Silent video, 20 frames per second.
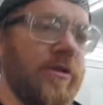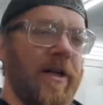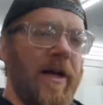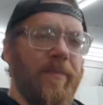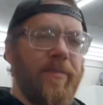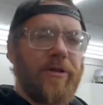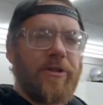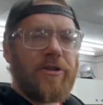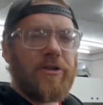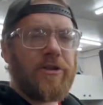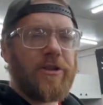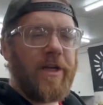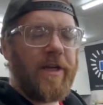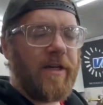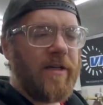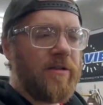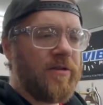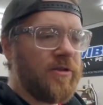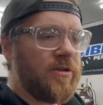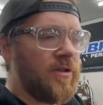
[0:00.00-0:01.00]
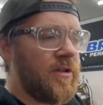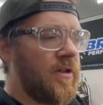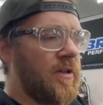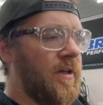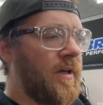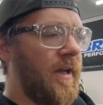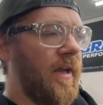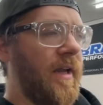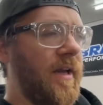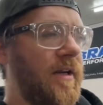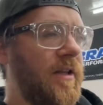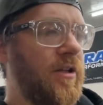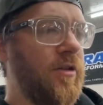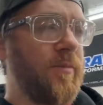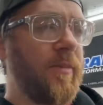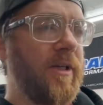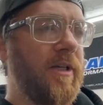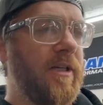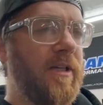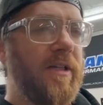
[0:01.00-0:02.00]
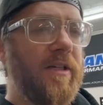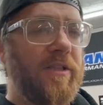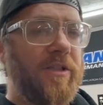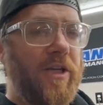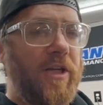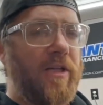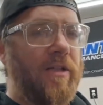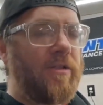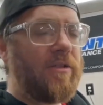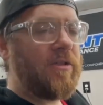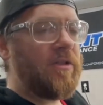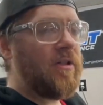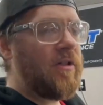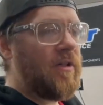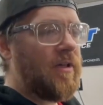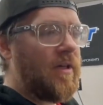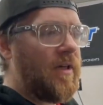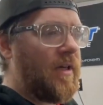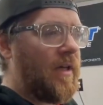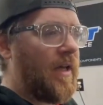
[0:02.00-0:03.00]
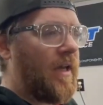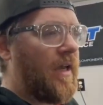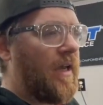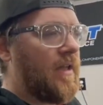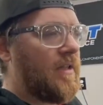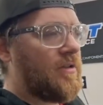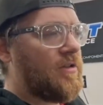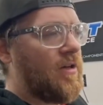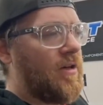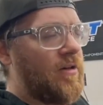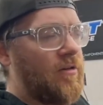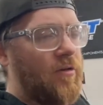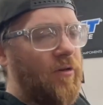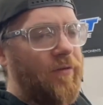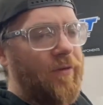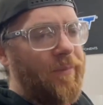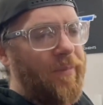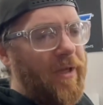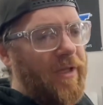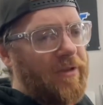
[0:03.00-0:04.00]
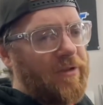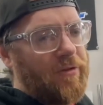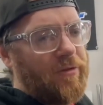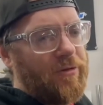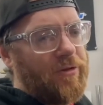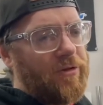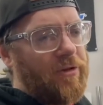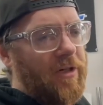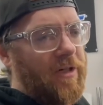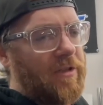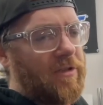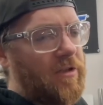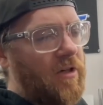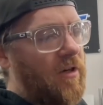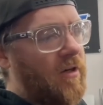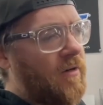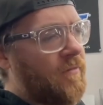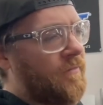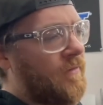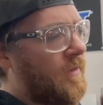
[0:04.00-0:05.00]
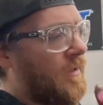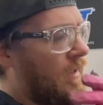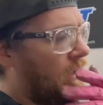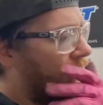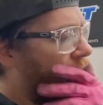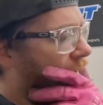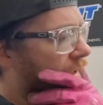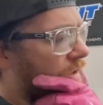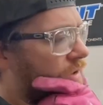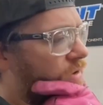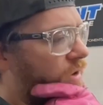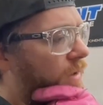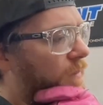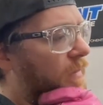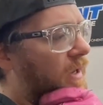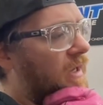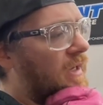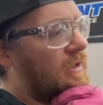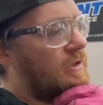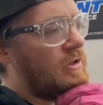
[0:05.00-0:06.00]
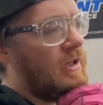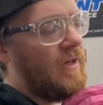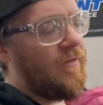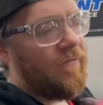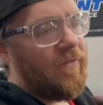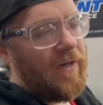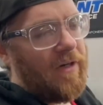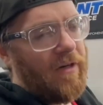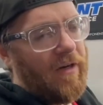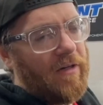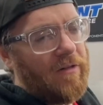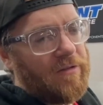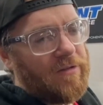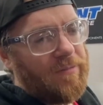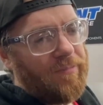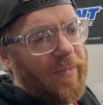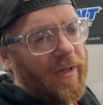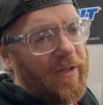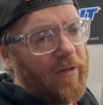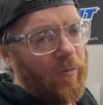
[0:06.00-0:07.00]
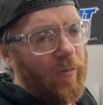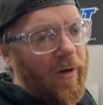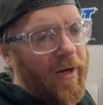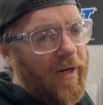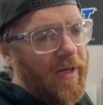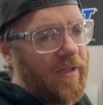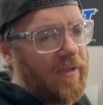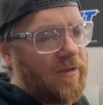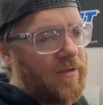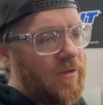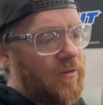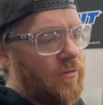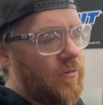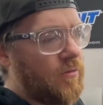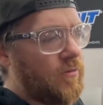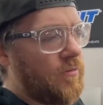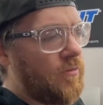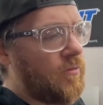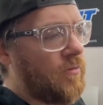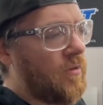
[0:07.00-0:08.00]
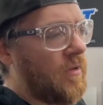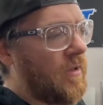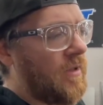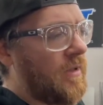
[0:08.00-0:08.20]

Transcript: temperature change and a humidity change. And so I don't know if it pissed those strings off. So I may try and figure out some better way to